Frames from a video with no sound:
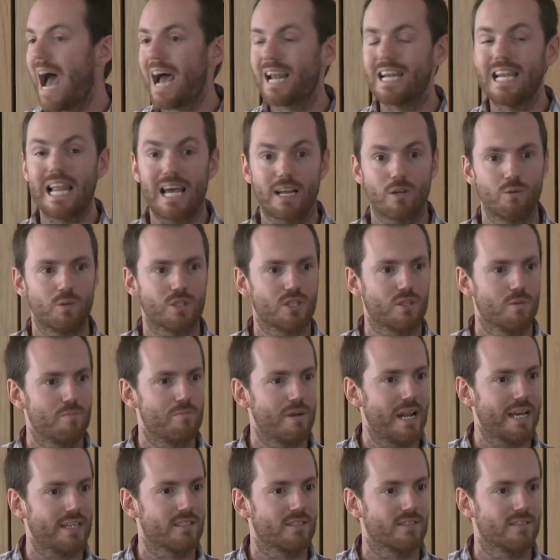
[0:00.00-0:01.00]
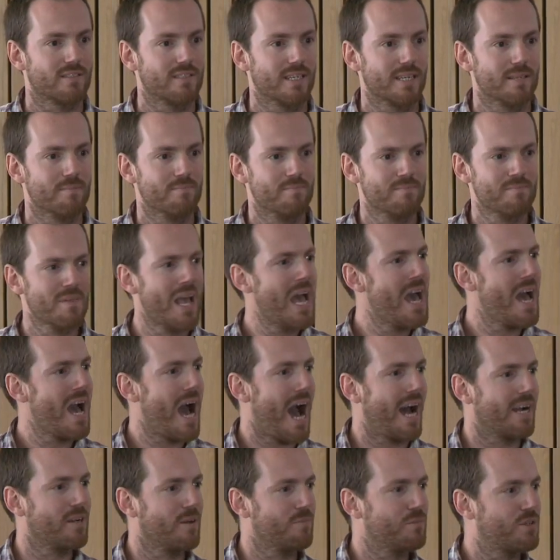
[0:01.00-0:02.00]
and language complexity.
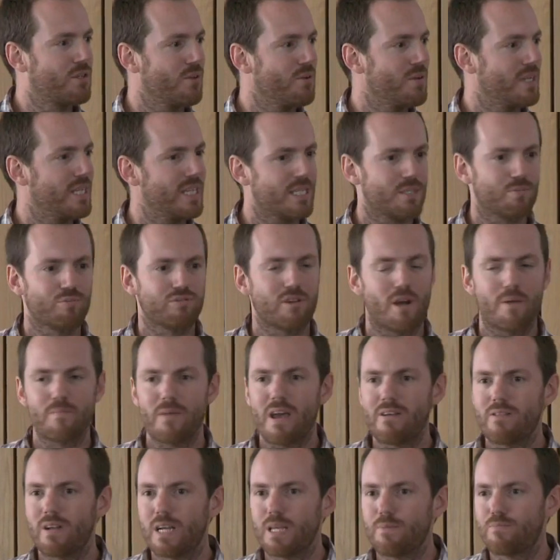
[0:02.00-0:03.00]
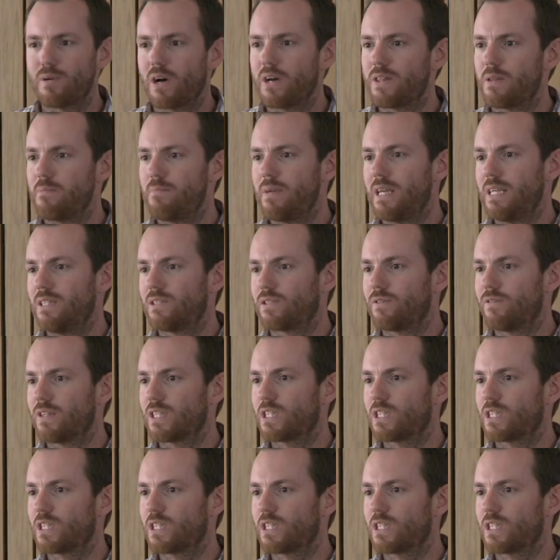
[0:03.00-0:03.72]
And I'm doing this primarily by the means of